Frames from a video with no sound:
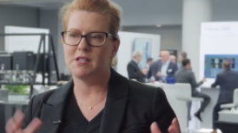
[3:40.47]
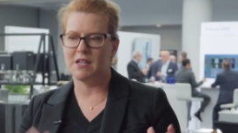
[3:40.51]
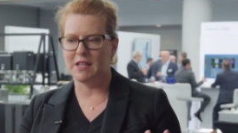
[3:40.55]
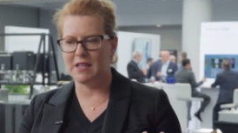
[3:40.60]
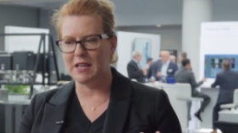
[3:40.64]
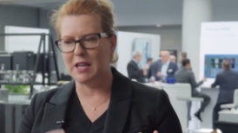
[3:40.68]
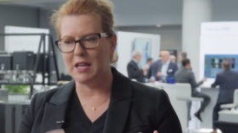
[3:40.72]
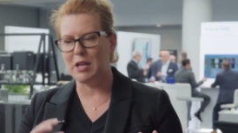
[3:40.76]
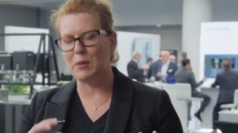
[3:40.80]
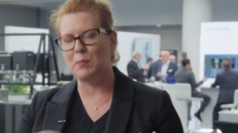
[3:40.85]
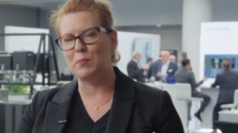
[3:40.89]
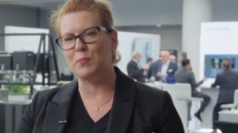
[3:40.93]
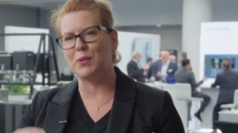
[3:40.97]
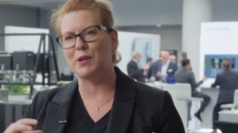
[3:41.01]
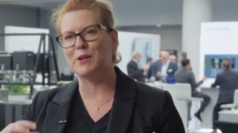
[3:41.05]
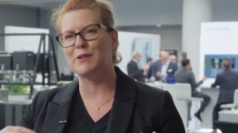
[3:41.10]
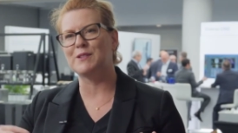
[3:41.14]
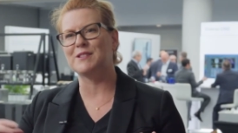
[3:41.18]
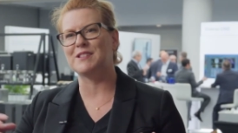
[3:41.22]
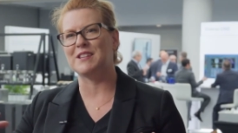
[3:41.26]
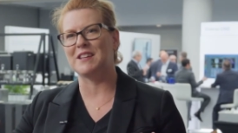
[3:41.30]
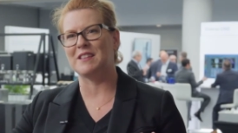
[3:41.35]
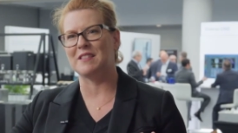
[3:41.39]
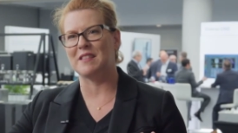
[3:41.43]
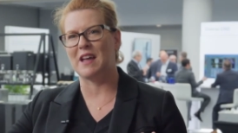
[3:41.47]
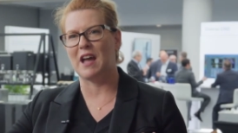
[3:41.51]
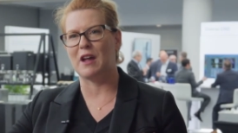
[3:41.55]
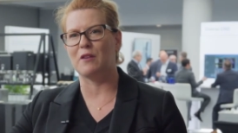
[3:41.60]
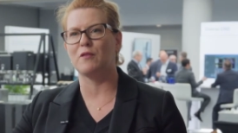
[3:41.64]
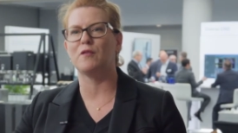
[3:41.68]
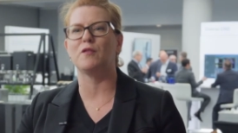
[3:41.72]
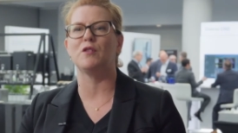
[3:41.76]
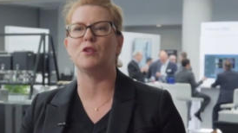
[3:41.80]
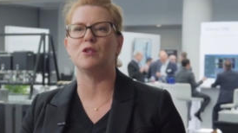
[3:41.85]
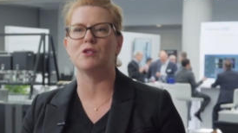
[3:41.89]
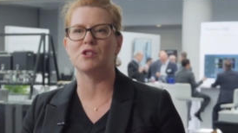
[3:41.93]
to keep building that
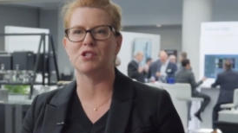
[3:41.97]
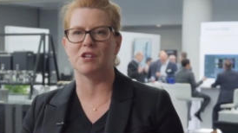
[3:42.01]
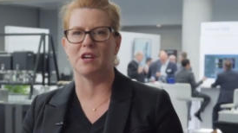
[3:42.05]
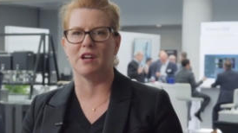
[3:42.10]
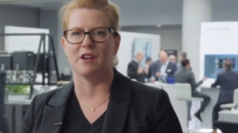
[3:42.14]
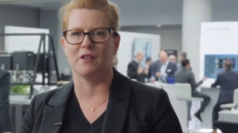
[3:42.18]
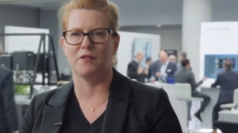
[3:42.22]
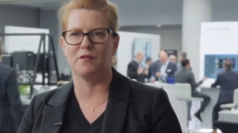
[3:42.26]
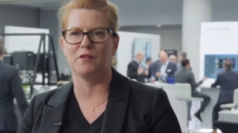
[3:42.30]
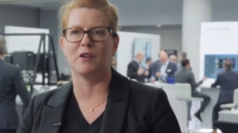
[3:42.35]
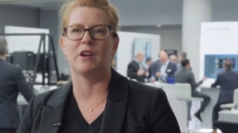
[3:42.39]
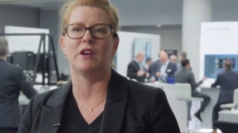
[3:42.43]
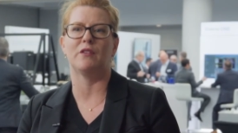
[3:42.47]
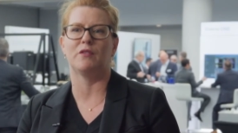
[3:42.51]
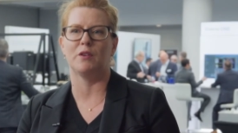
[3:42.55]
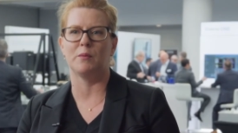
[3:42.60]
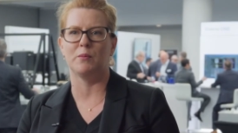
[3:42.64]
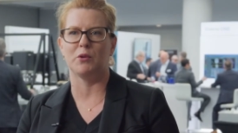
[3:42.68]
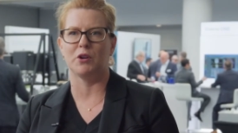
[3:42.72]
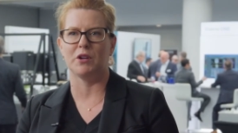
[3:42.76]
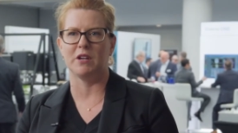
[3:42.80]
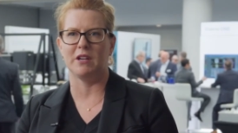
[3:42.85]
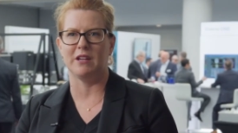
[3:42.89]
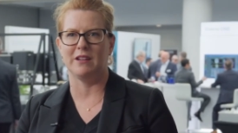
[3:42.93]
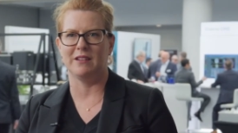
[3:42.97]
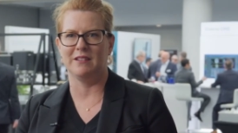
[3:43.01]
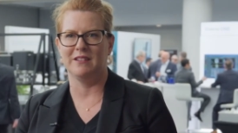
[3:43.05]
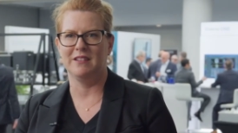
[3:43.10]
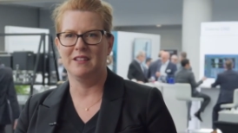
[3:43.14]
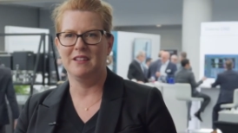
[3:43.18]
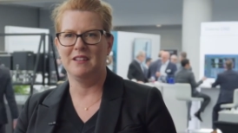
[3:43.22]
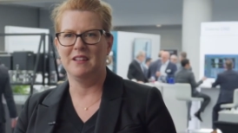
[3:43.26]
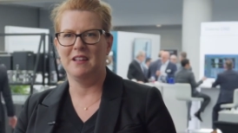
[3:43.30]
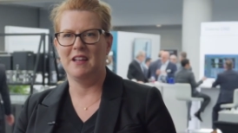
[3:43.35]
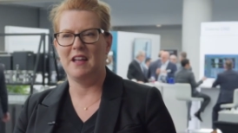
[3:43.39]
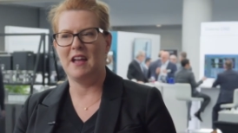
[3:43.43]
future for everybody.
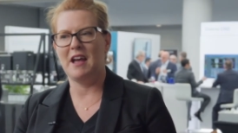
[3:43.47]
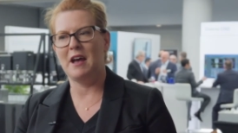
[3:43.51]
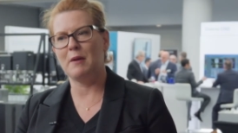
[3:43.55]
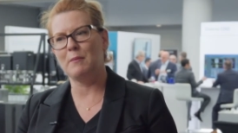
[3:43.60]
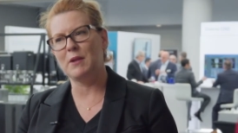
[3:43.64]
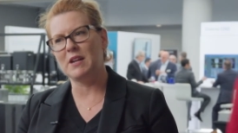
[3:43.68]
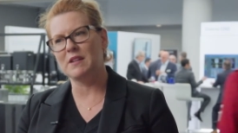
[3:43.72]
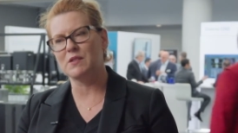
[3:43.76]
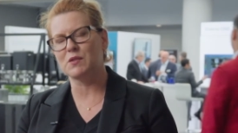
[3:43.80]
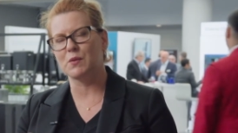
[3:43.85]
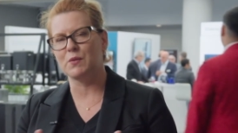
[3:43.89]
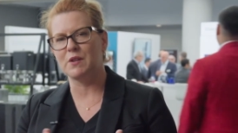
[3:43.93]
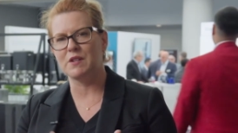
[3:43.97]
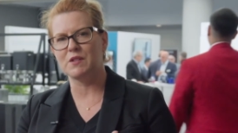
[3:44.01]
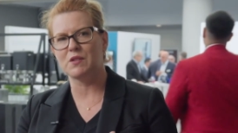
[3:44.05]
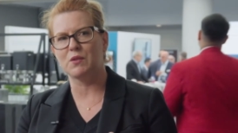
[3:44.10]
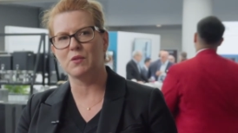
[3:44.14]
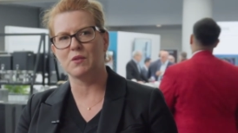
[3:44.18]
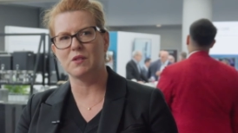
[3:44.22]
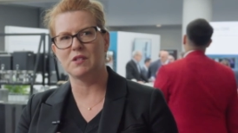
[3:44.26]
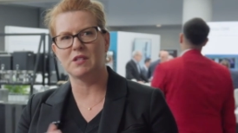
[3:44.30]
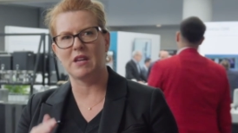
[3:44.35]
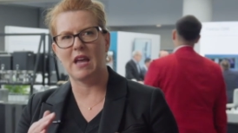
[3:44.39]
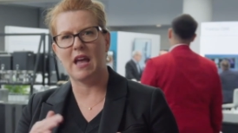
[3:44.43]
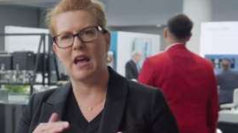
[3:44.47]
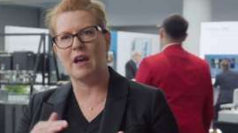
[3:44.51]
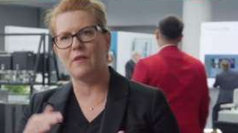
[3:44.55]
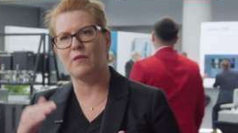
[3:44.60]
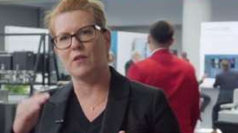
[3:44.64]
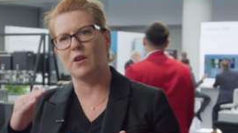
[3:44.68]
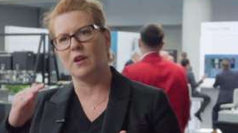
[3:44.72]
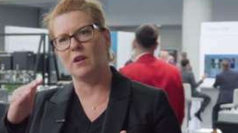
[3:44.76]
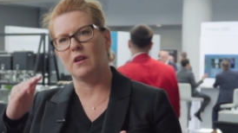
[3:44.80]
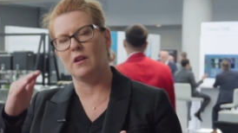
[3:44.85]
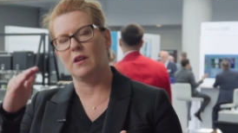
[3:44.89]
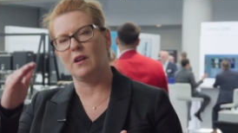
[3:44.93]
Um, and it's always good to have
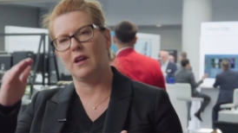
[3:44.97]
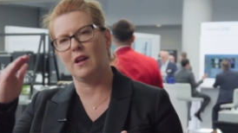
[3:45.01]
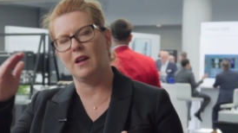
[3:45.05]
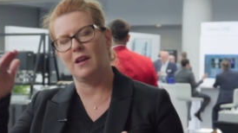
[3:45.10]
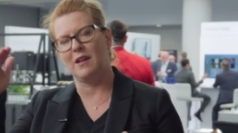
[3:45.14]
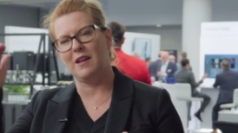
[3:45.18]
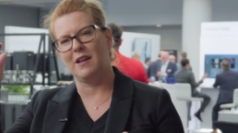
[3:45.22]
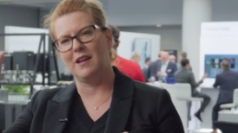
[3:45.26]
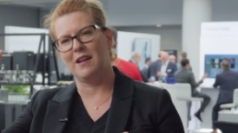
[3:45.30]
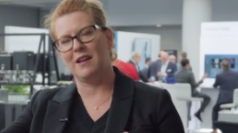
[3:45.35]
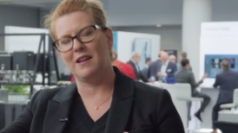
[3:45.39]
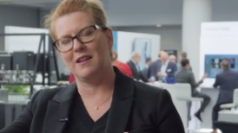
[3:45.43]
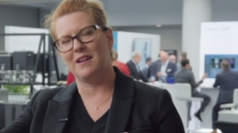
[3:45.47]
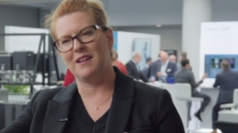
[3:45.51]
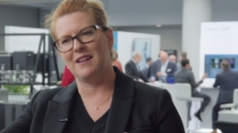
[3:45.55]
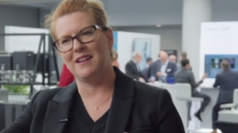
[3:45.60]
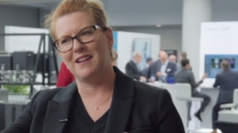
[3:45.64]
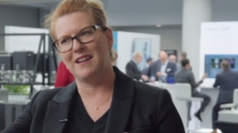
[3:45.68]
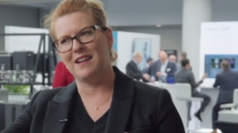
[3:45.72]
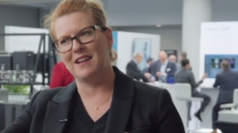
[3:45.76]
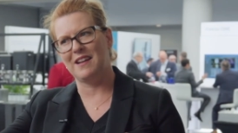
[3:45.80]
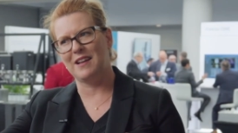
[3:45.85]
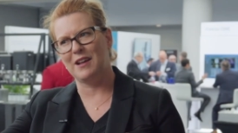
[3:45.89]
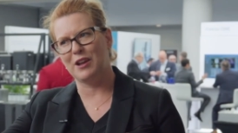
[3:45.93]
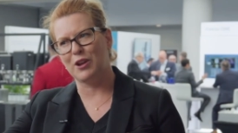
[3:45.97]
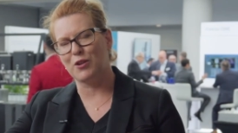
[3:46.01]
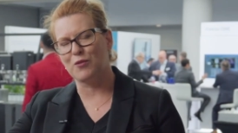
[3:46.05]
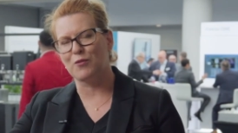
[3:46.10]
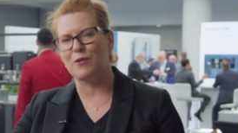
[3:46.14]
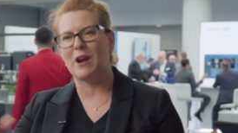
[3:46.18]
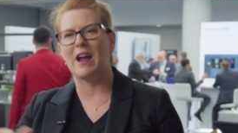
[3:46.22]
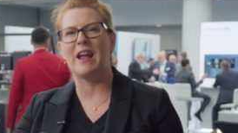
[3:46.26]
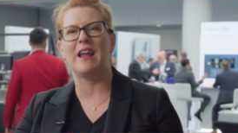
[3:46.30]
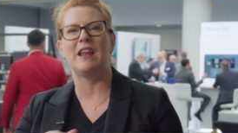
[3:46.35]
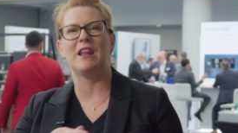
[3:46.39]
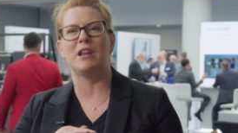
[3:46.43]
a, a, a,
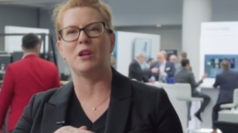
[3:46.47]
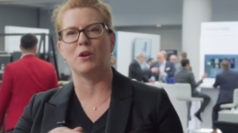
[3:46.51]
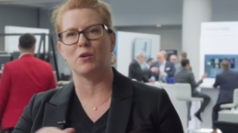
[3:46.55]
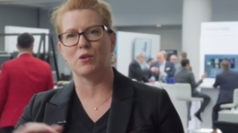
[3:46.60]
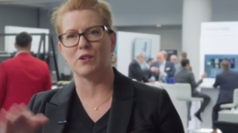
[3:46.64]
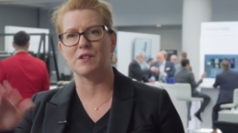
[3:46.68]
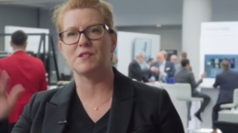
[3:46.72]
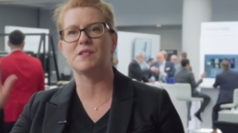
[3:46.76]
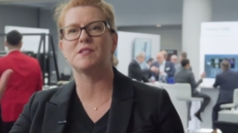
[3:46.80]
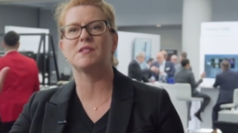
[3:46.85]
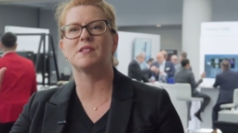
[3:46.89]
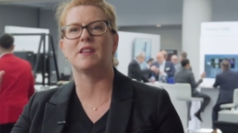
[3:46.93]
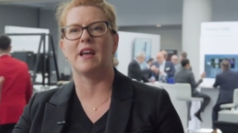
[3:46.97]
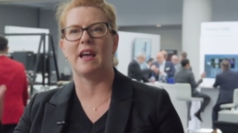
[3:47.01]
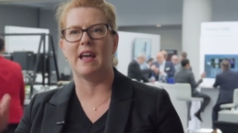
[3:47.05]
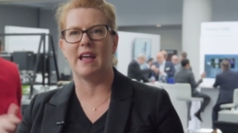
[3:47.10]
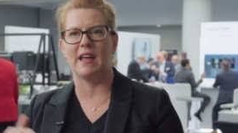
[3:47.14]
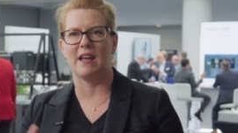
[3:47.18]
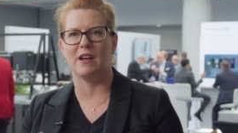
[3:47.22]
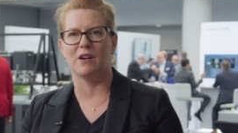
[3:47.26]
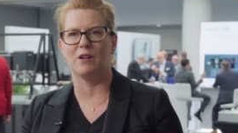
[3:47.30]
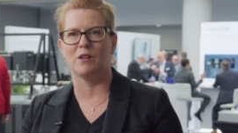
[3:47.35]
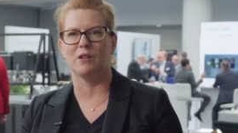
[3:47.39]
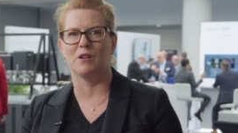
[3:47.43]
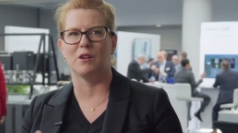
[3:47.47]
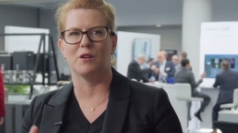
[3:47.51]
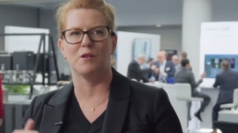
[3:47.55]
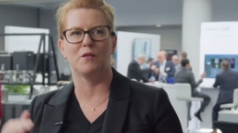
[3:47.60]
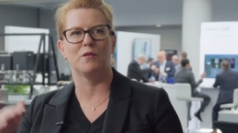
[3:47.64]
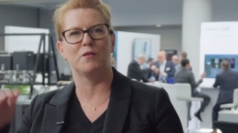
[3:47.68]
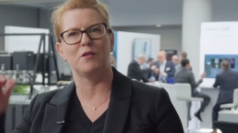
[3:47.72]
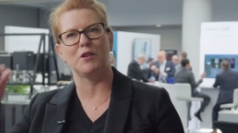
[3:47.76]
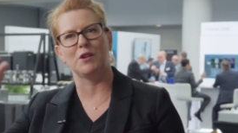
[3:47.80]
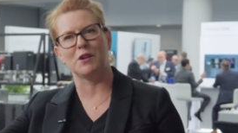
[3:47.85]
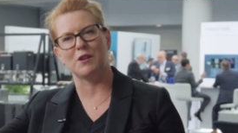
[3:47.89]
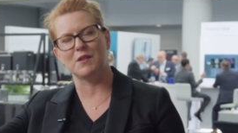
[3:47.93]
grading or a scale
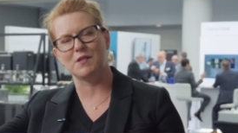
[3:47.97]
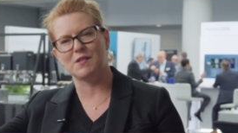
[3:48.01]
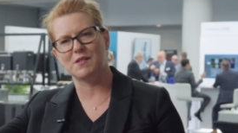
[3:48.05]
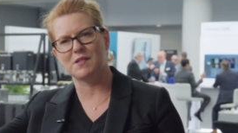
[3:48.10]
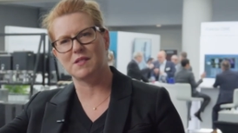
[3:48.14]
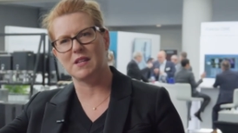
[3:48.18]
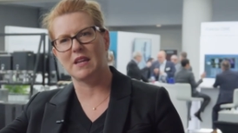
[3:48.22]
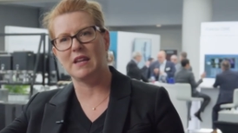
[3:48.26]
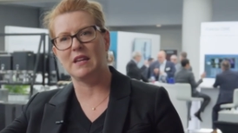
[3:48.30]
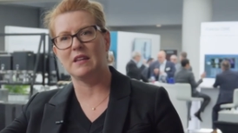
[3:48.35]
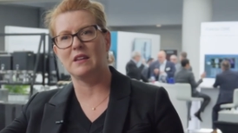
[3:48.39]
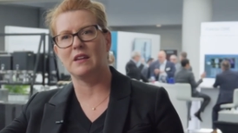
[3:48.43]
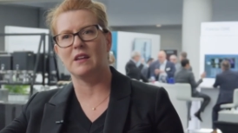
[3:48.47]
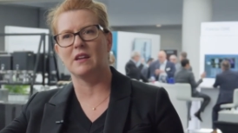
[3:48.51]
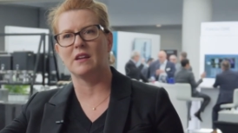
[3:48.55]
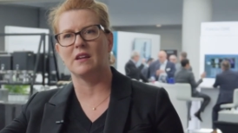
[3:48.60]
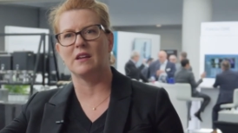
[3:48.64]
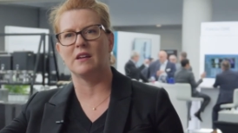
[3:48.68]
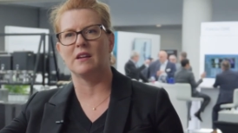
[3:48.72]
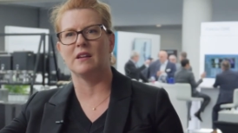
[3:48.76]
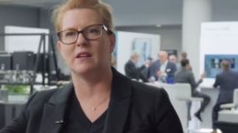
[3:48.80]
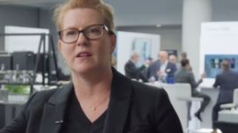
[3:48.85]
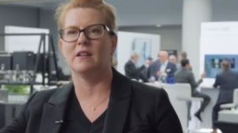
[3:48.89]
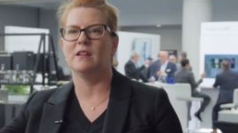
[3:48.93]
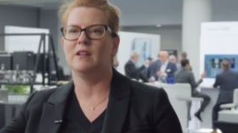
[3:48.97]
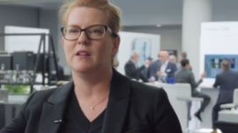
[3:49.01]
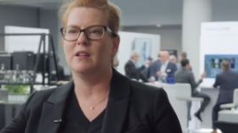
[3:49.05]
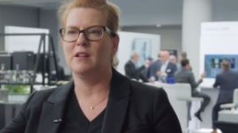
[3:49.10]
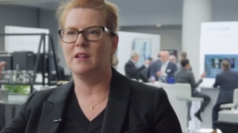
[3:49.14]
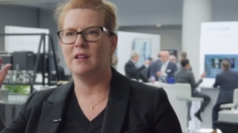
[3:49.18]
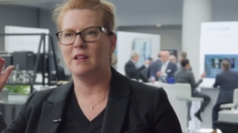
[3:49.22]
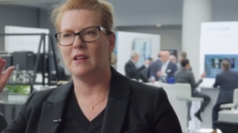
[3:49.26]
of, you know, senior uh,